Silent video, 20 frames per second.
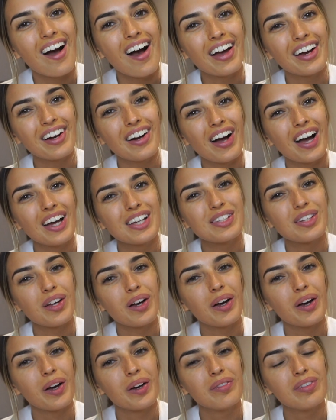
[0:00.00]
Hi guys, a
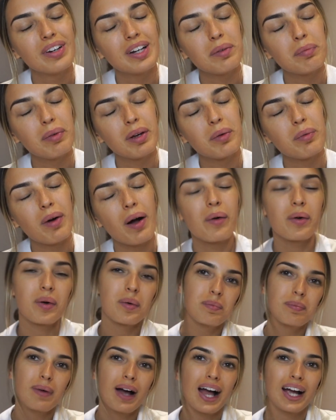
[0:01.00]
uh, really big
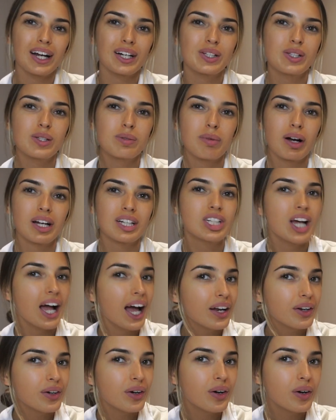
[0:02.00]
welcome back to my
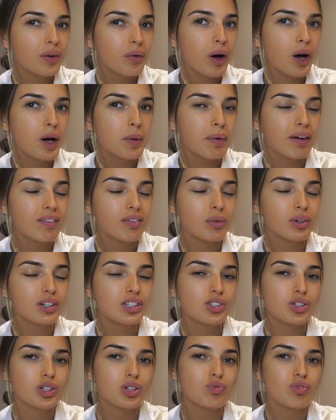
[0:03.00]
channel. Hope everyone
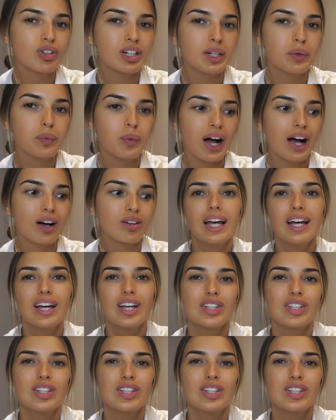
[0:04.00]
is doing really well.